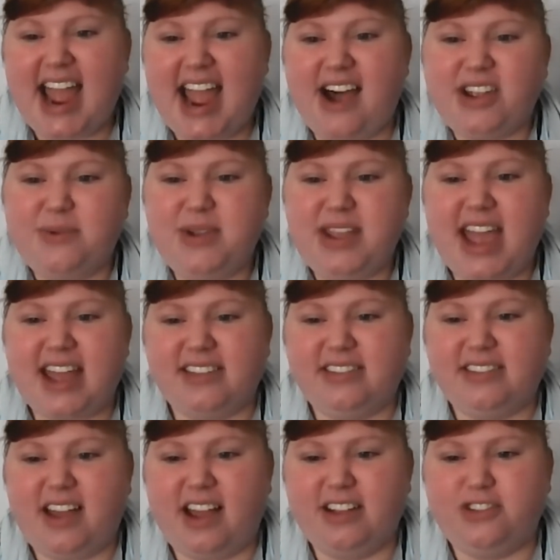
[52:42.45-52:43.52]
How can we get in
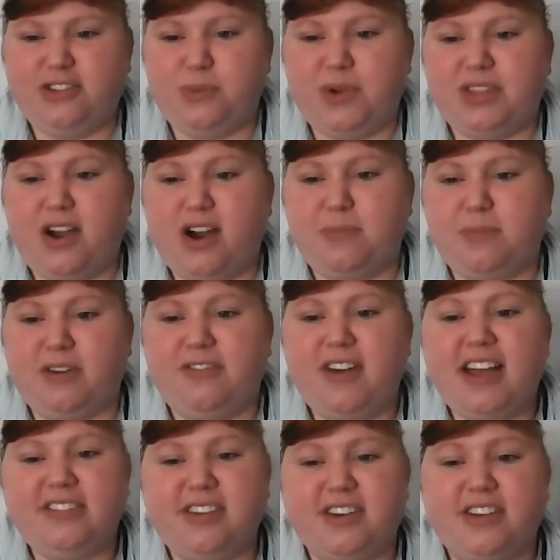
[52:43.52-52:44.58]
touch with our
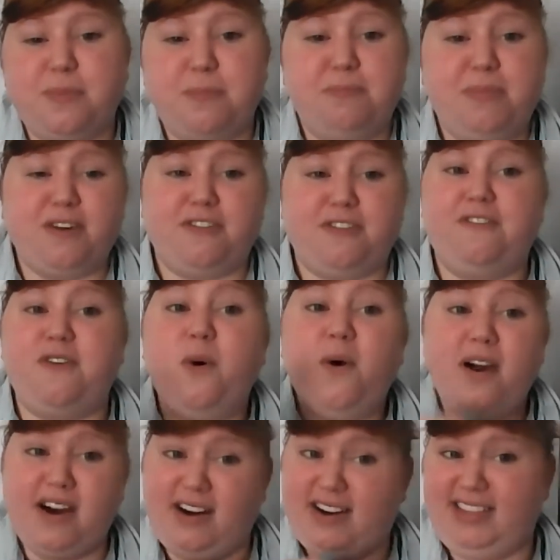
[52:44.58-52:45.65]
professors
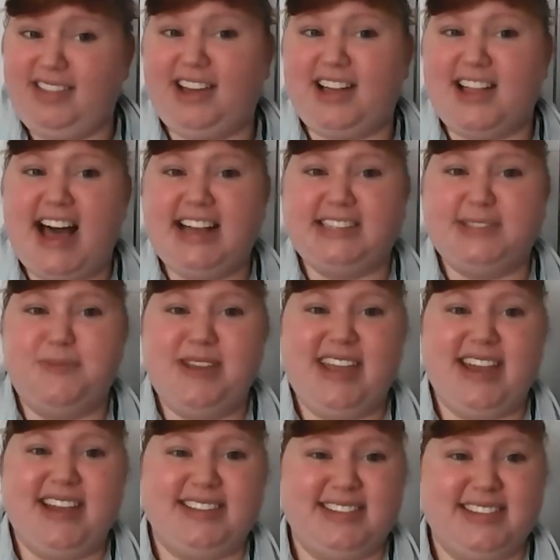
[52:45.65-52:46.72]
before the class
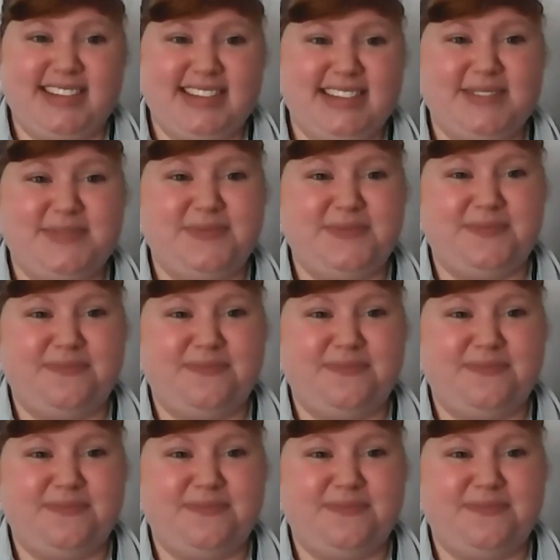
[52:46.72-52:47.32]
begins?